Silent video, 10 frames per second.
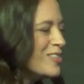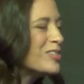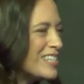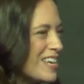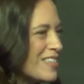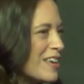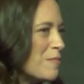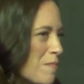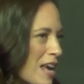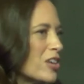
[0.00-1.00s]
you see
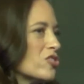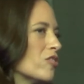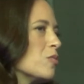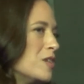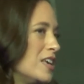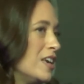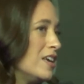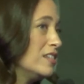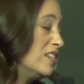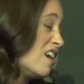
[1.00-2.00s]
that making sure that
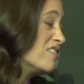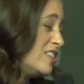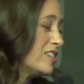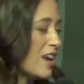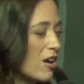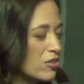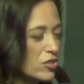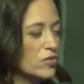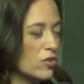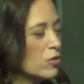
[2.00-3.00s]
we love these
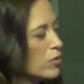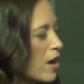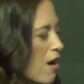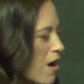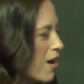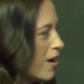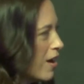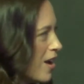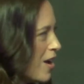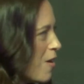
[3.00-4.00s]
characters for who they are
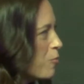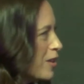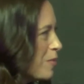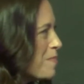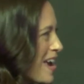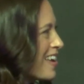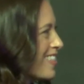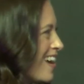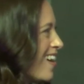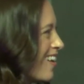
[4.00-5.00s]
will make
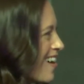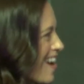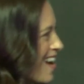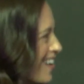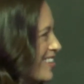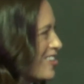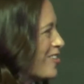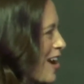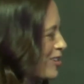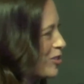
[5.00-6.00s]
their uh, their
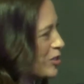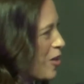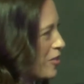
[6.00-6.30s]
interactions all